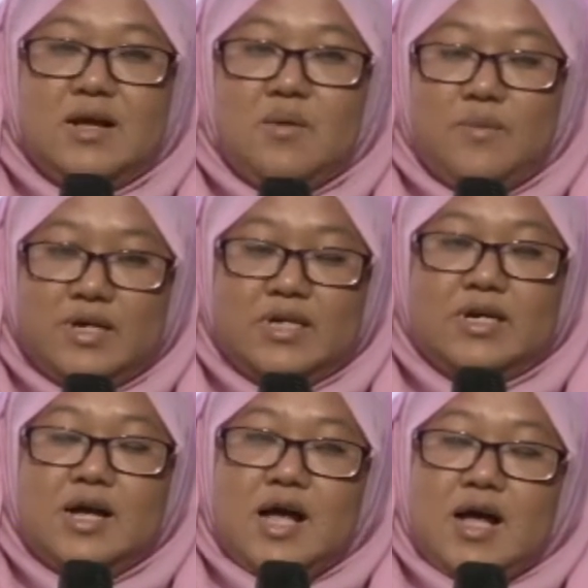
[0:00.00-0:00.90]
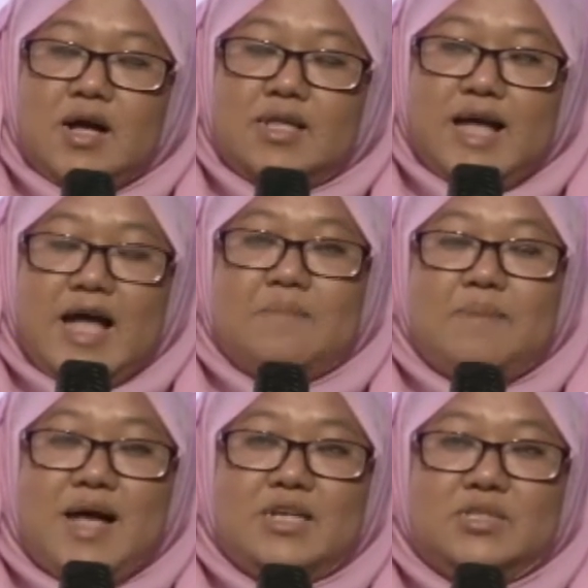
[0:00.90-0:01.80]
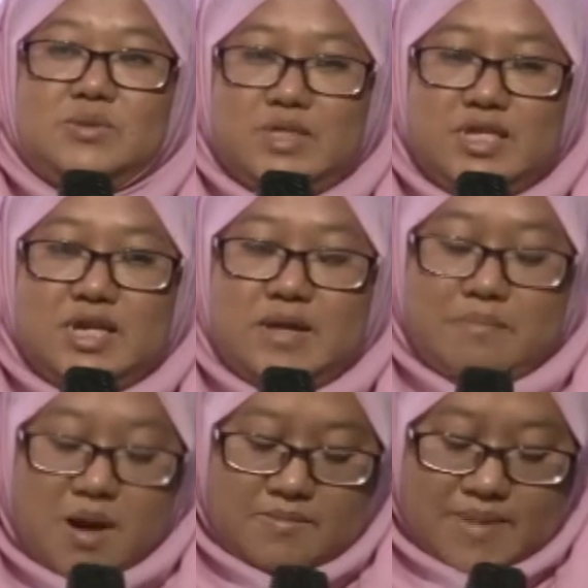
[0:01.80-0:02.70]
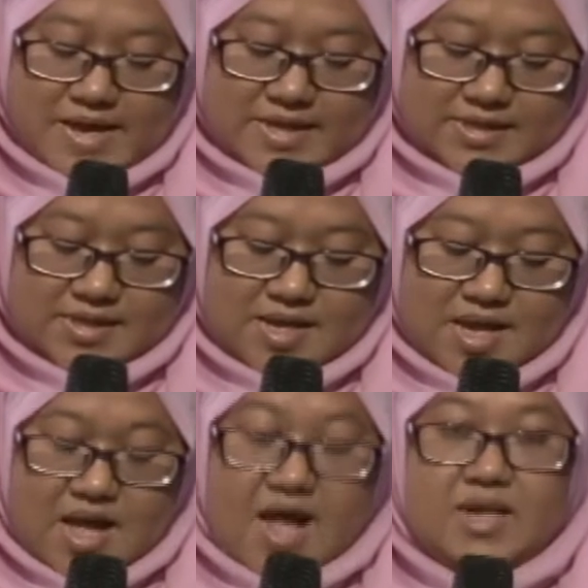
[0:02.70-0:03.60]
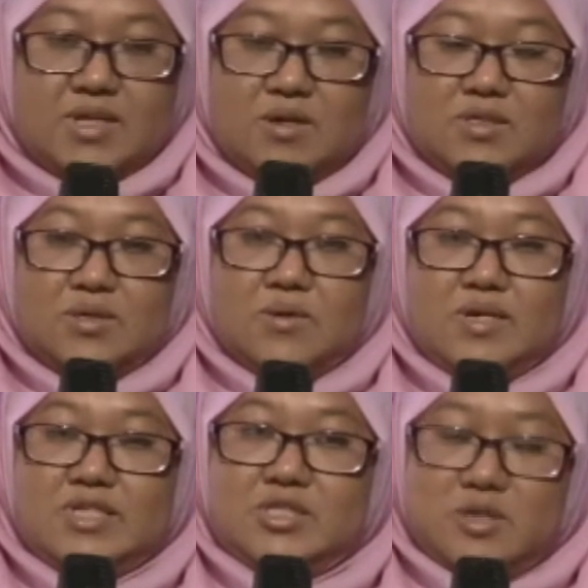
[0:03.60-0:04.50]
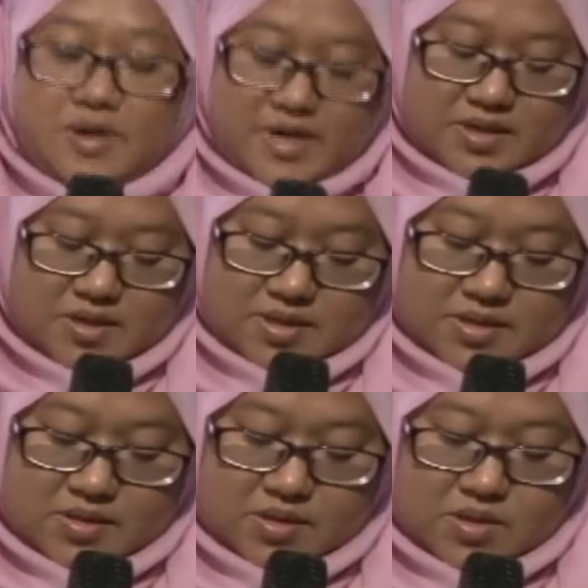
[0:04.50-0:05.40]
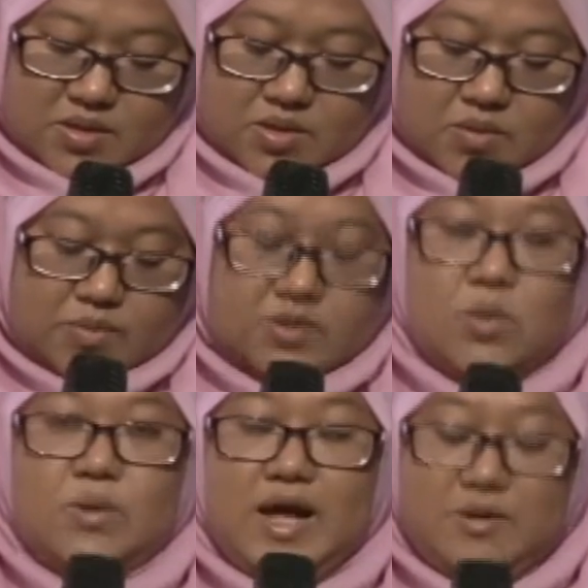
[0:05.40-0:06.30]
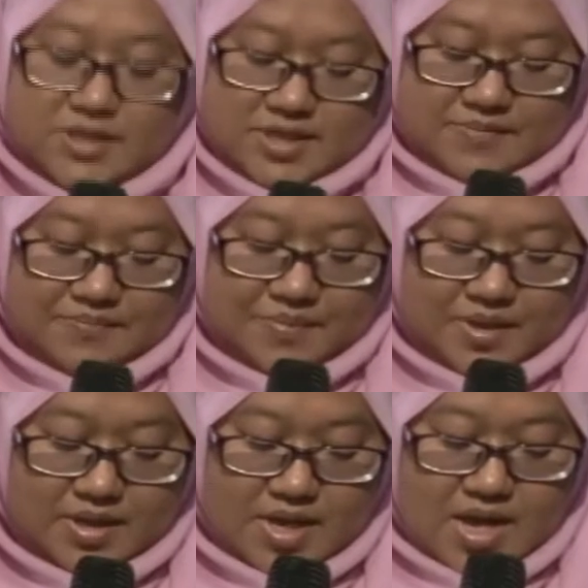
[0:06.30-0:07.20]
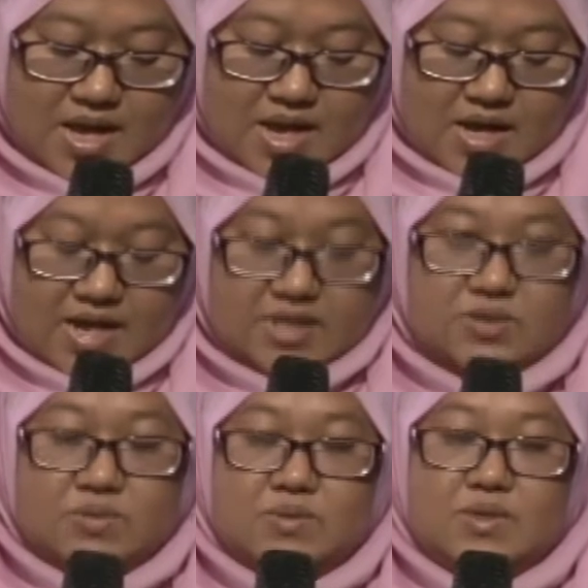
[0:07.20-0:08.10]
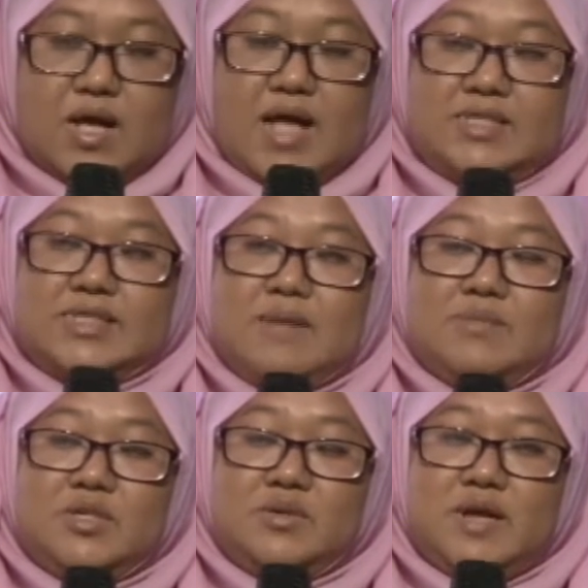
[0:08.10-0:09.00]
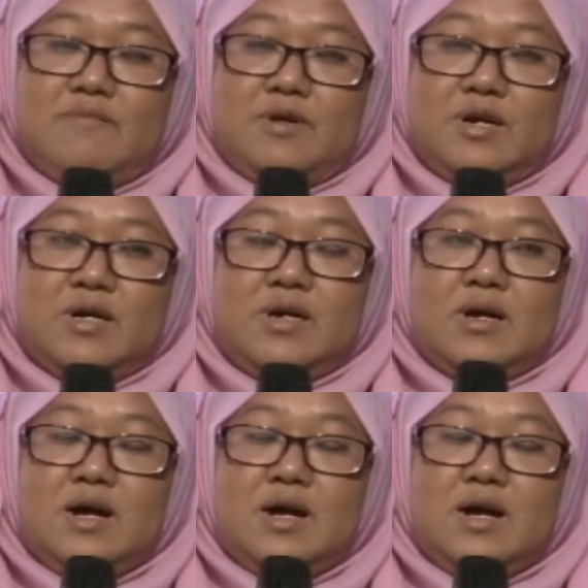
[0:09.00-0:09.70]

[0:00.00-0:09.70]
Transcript: were died by shooting and bomb blasts, and also injured 2,000. And some children were